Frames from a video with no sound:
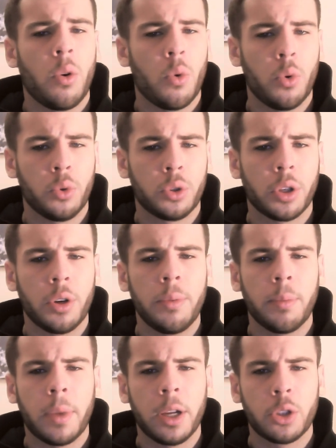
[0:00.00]
Also,
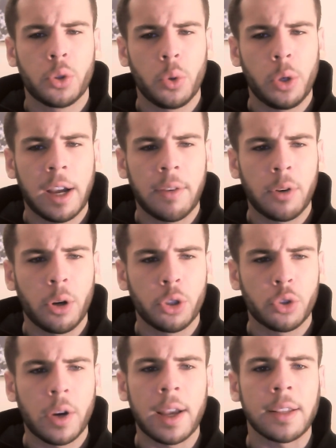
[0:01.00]
make sure you have low
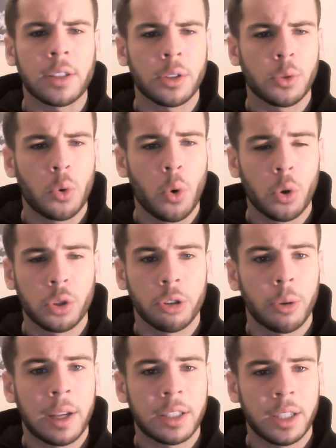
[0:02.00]
stress, as cortisol
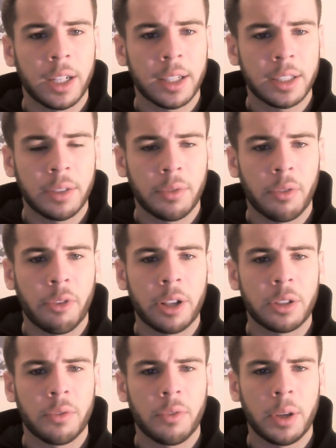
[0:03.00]
has a negative effect
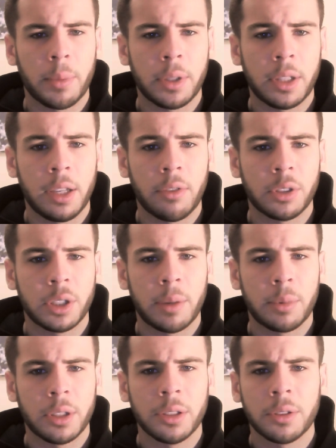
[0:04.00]
on vitamin D
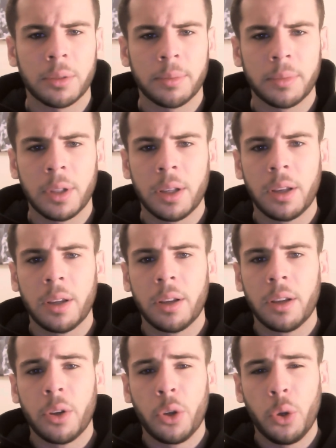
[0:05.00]
receptors.
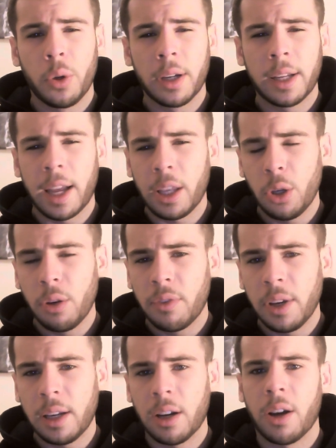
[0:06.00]
You can get
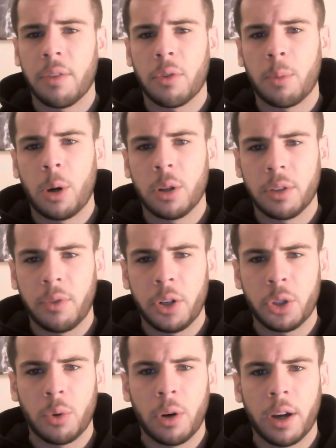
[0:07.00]
UV light from
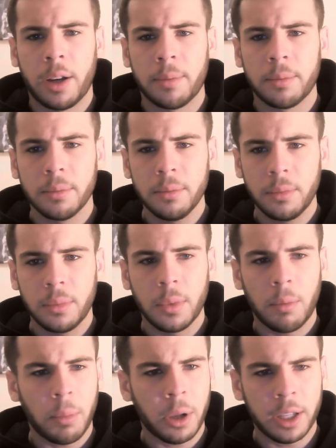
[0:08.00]
artificial light,
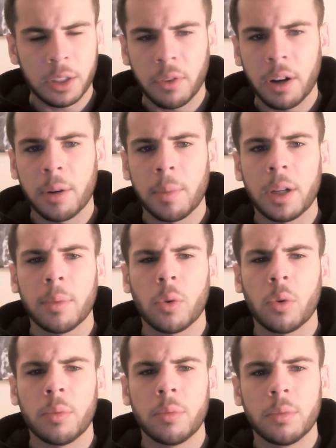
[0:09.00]
but it's very minimal.
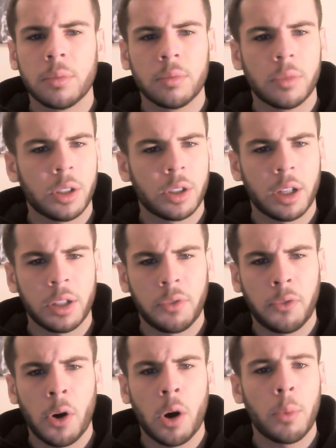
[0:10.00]
The sun is
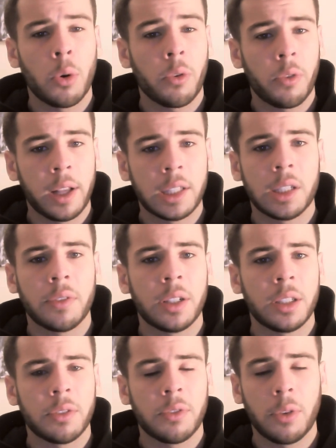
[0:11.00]
far more effective and
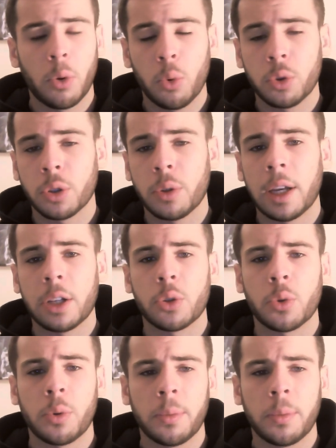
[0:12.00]
is also natural.